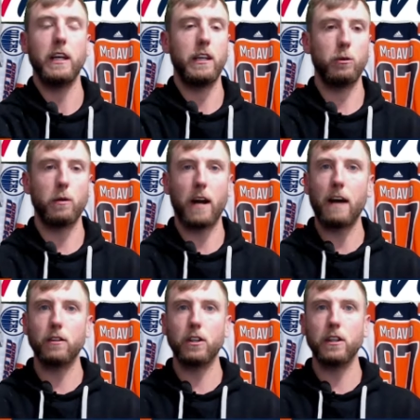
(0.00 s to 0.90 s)
You were
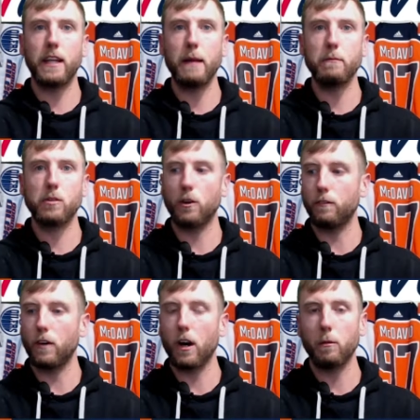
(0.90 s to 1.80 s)
having a good game so
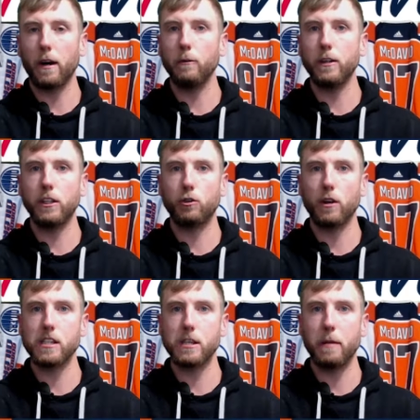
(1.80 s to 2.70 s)
far. Why wouldn't you
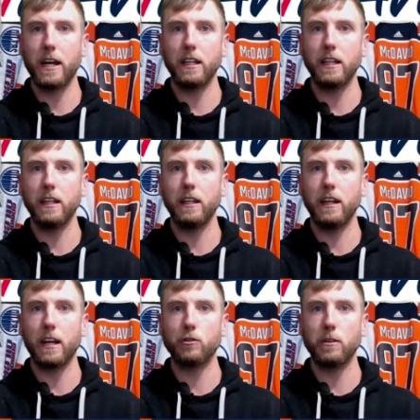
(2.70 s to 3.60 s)
trust the pen, get you an
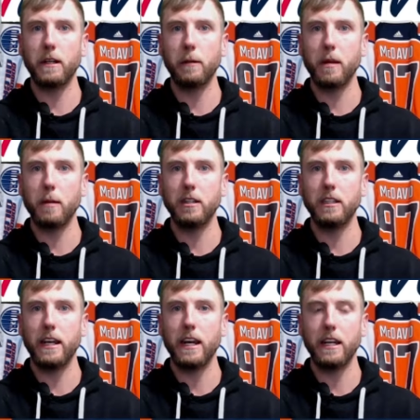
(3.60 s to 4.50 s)
extra inning maybe
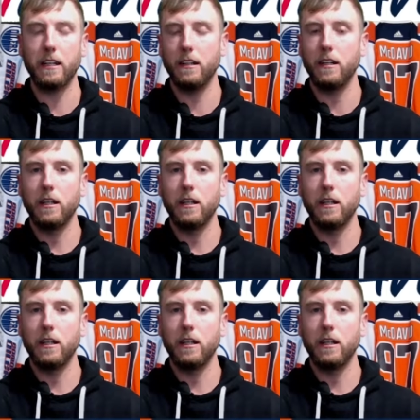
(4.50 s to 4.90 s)
today, and